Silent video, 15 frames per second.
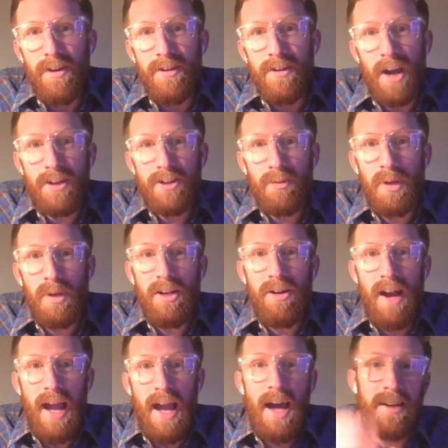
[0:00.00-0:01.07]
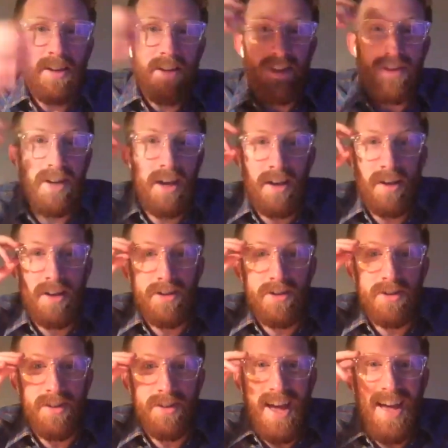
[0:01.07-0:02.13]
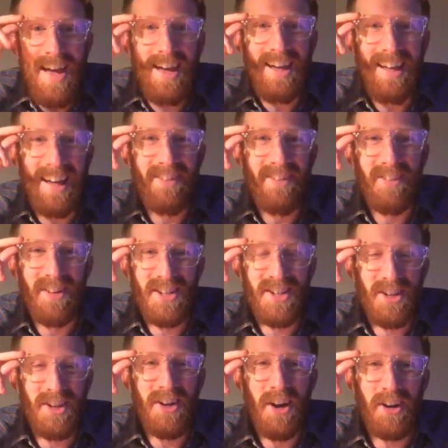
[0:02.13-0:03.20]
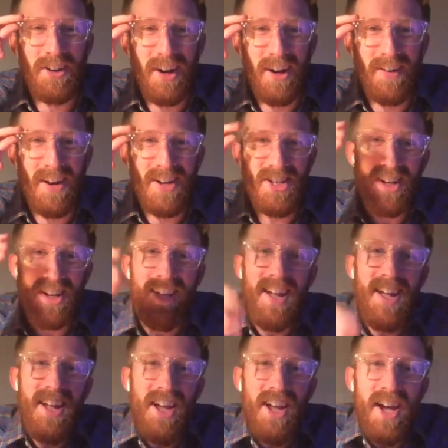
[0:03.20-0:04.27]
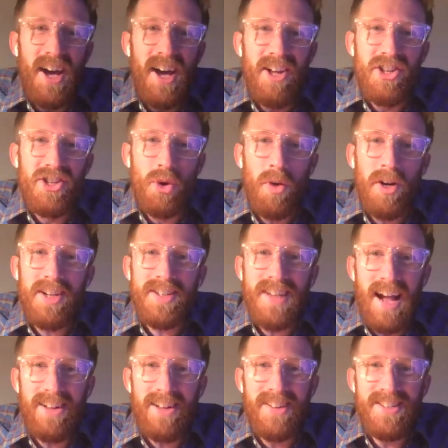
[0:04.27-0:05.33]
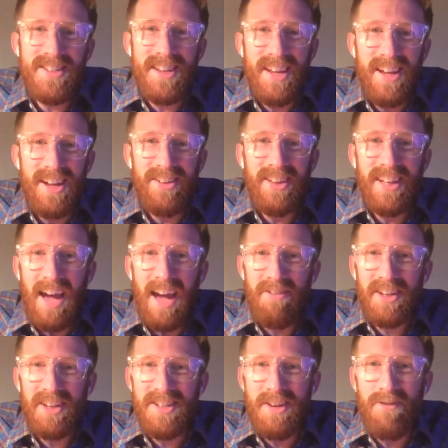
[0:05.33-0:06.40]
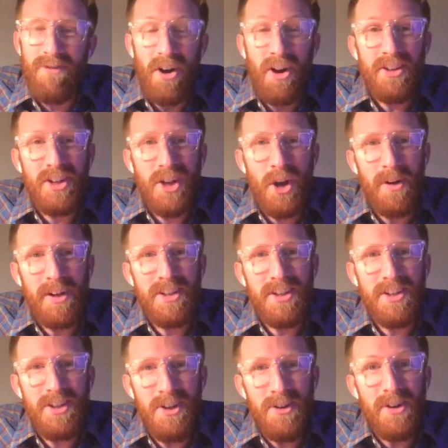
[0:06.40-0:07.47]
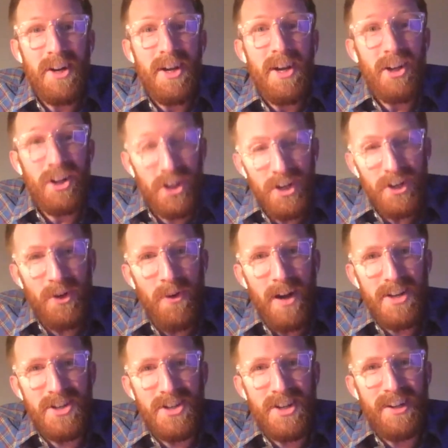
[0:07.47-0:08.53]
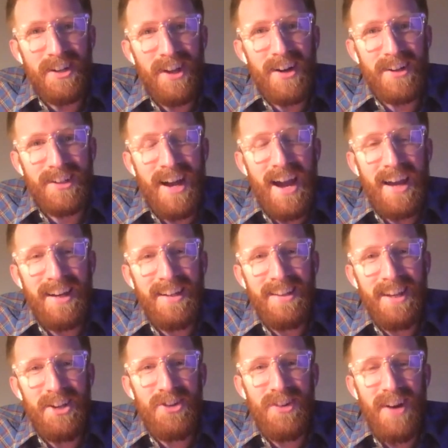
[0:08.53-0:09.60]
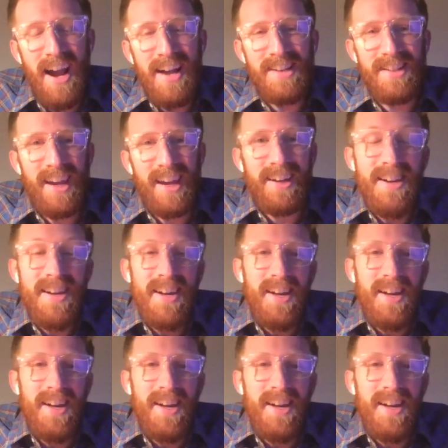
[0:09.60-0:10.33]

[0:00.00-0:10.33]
Dr. Peter Addy says, which is a great question. So what exactly is the Healing Advocacy Fund going to do? Good question, Dr. Addy. Thanks for asking.